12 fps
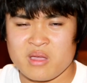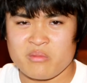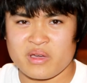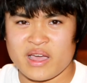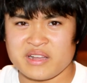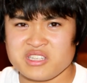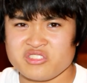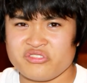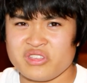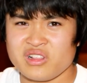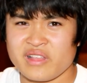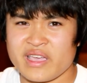But I just
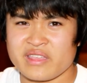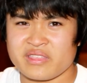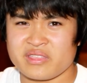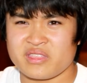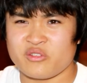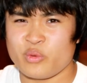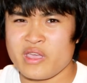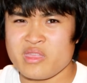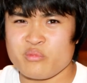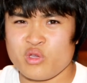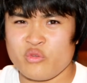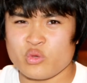feel like the way the
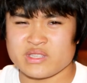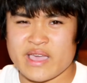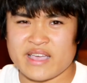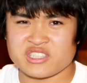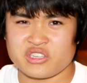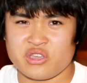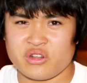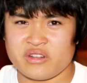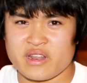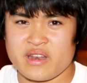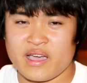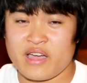movie was executed
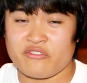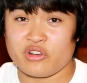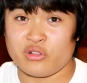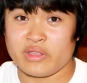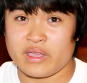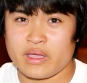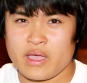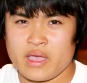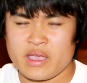did not really